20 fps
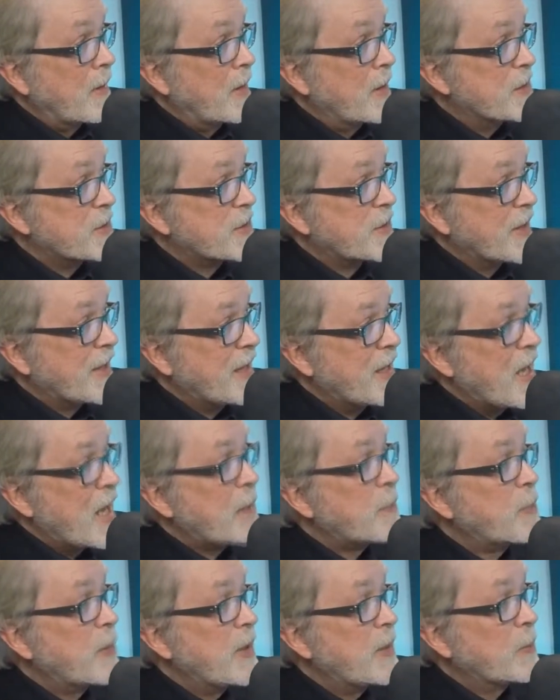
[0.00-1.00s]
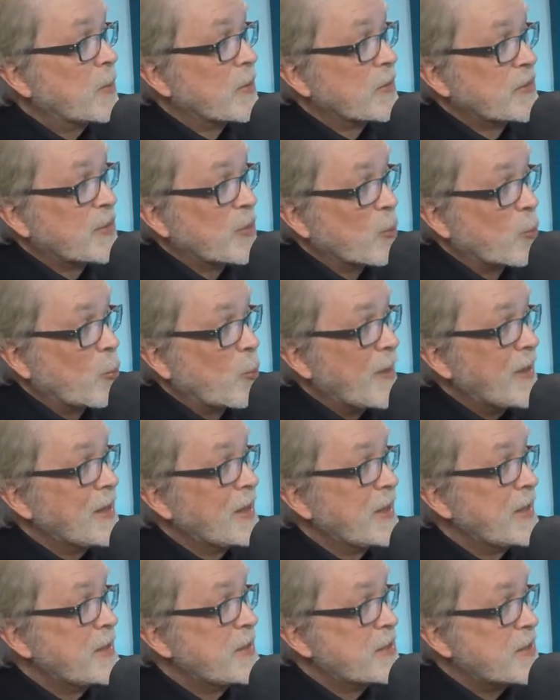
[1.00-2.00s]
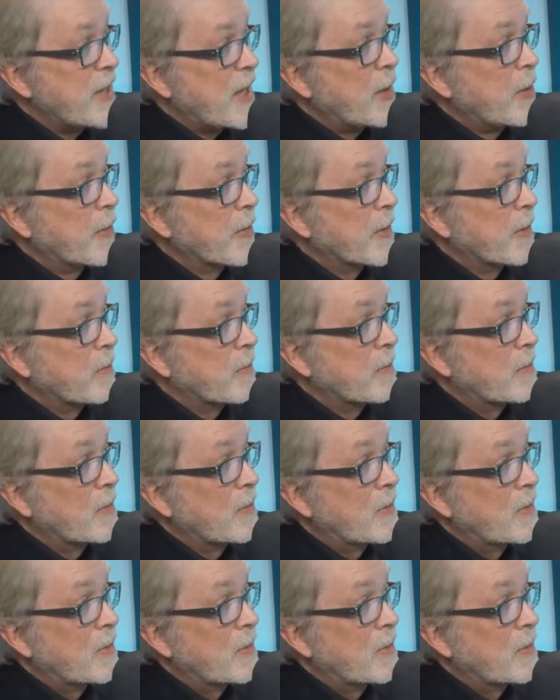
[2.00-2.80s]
is to get people to really tell them